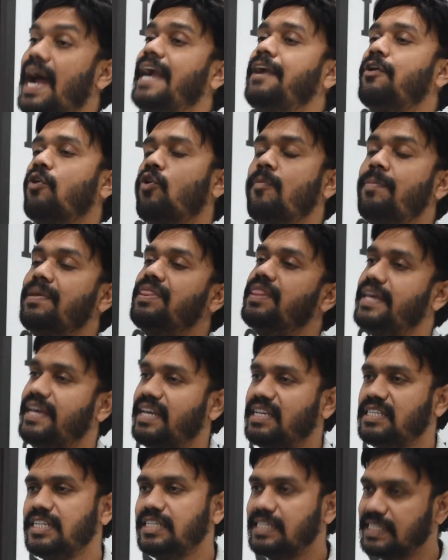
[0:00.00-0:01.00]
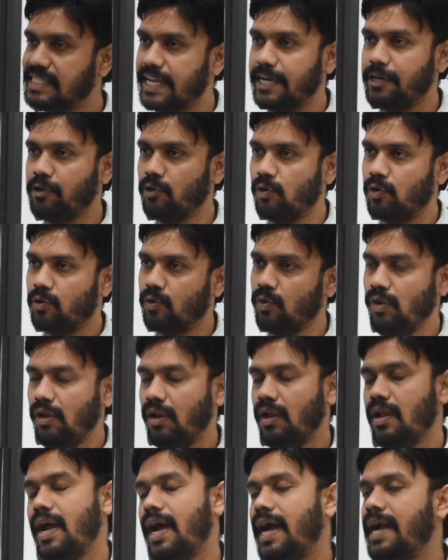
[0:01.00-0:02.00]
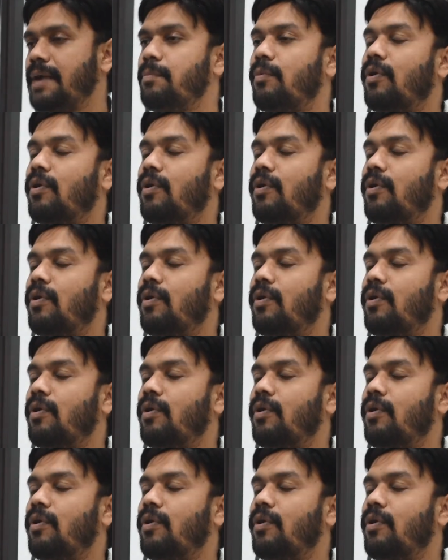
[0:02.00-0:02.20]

and open the agent schedule rule and